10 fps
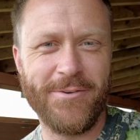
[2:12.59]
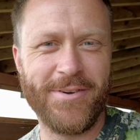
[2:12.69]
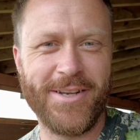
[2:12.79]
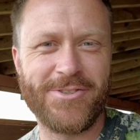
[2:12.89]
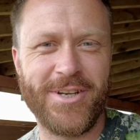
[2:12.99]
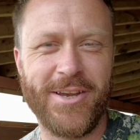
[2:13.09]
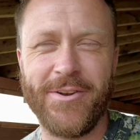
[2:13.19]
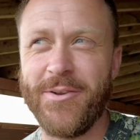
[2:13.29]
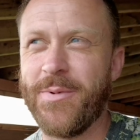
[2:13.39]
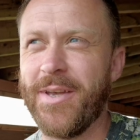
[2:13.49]
I've literally
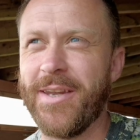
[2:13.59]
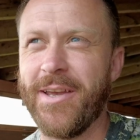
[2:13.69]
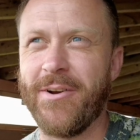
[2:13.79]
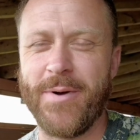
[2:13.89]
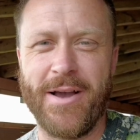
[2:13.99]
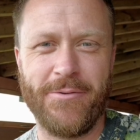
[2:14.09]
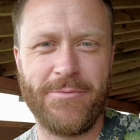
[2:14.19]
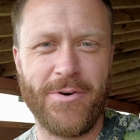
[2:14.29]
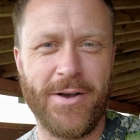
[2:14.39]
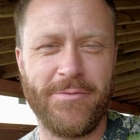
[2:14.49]
only been here about
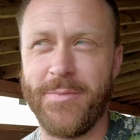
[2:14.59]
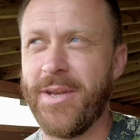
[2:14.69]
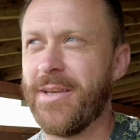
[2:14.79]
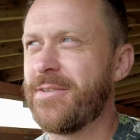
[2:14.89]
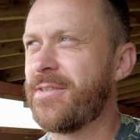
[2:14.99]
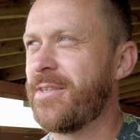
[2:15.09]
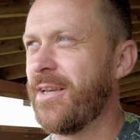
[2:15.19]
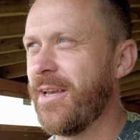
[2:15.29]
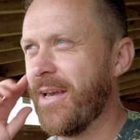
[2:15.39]
5 minutes,